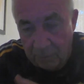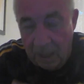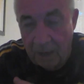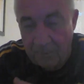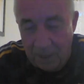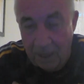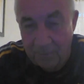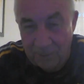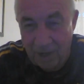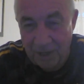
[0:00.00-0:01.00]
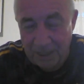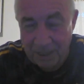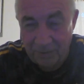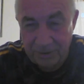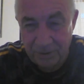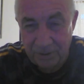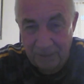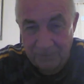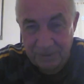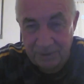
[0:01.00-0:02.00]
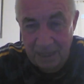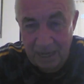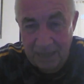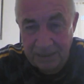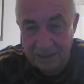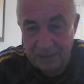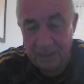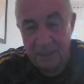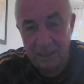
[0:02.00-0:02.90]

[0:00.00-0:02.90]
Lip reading: Blah blah blah. You know, it took her absolutely ages.